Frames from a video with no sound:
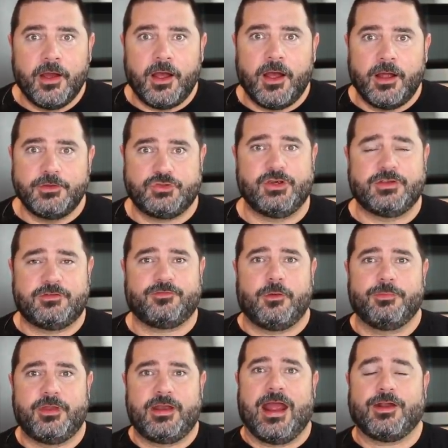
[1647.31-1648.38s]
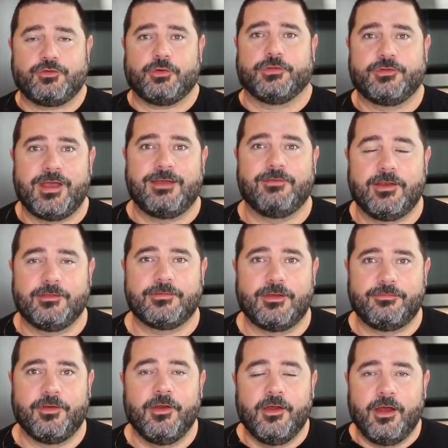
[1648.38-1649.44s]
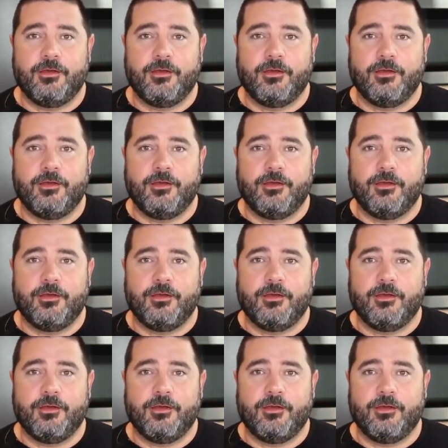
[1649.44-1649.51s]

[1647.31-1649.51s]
uh, just from the natural savings of,